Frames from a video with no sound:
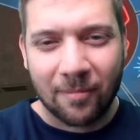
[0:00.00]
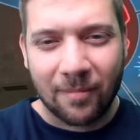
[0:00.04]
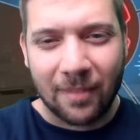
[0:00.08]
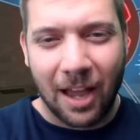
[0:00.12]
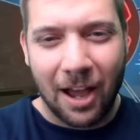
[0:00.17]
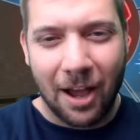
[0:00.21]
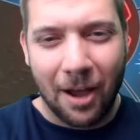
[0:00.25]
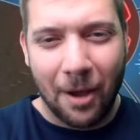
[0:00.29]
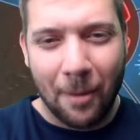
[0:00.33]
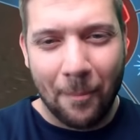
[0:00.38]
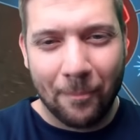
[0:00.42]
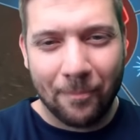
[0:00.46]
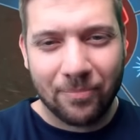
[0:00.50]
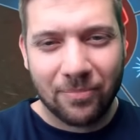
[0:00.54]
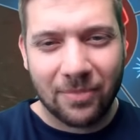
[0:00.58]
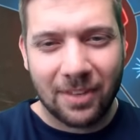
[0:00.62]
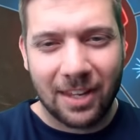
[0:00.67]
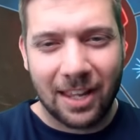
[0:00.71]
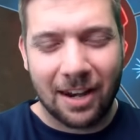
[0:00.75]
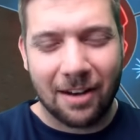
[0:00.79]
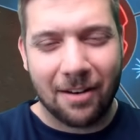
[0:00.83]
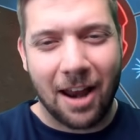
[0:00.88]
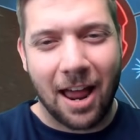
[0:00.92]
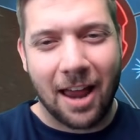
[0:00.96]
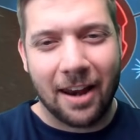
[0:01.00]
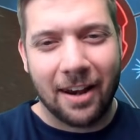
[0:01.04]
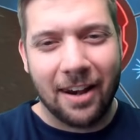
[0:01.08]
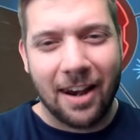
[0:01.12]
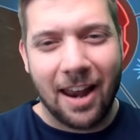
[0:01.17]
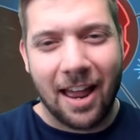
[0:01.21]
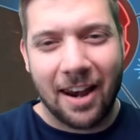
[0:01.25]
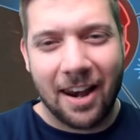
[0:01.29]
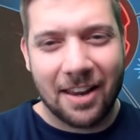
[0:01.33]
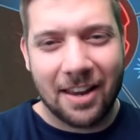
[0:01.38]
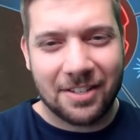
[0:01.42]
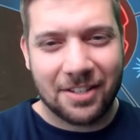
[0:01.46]
And I'm not
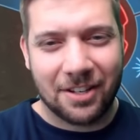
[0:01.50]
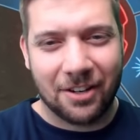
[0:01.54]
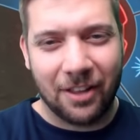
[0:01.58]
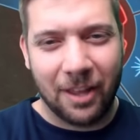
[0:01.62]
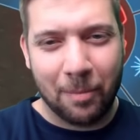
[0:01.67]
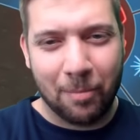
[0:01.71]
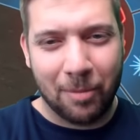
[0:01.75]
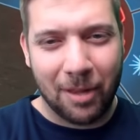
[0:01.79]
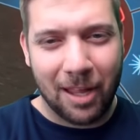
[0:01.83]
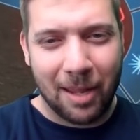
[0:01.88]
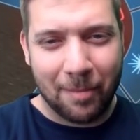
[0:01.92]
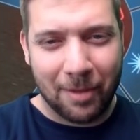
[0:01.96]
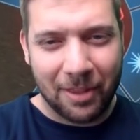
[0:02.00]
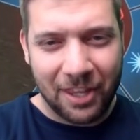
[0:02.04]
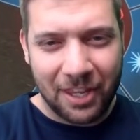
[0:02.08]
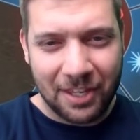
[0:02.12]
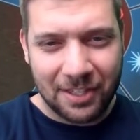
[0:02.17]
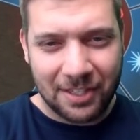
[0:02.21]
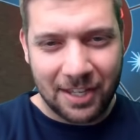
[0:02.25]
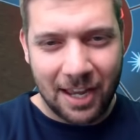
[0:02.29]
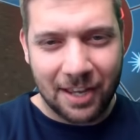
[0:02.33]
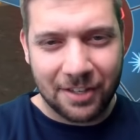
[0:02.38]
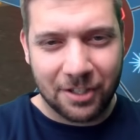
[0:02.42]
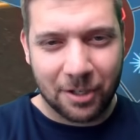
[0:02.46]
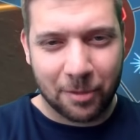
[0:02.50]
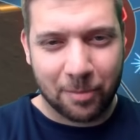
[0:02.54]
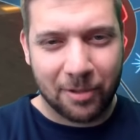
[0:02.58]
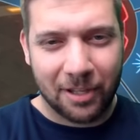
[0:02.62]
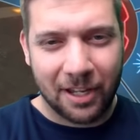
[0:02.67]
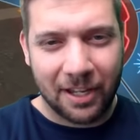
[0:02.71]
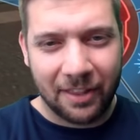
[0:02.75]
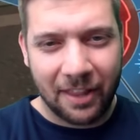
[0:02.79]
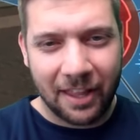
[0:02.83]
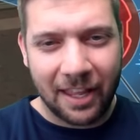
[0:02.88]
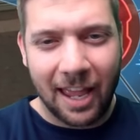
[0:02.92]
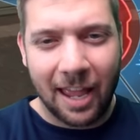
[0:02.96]
necessarily blaming these guys. They're playing the